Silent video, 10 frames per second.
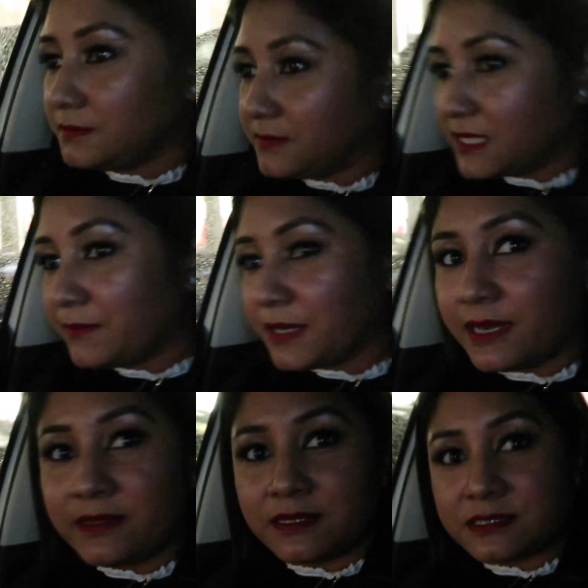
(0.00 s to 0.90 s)
but I'm
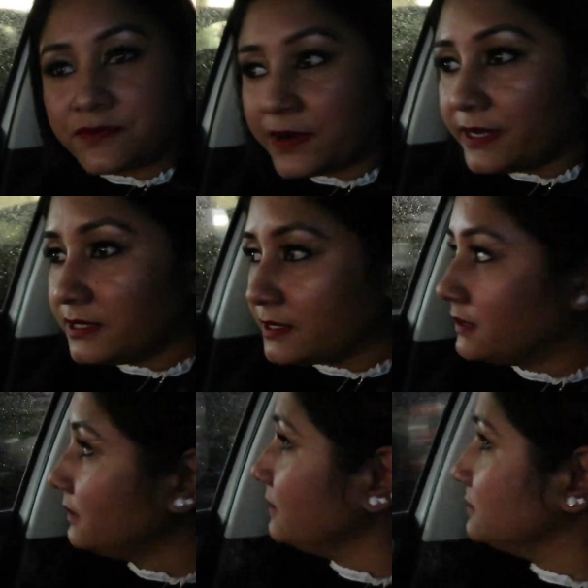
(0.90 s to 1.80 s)
glad that it's
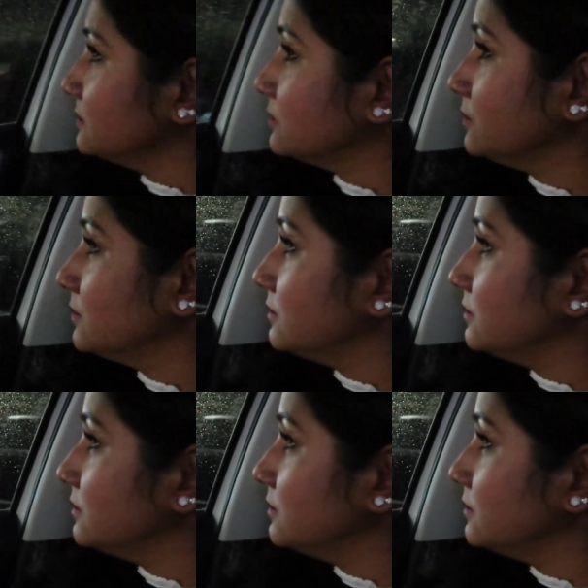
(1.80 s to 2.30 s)
Friday. So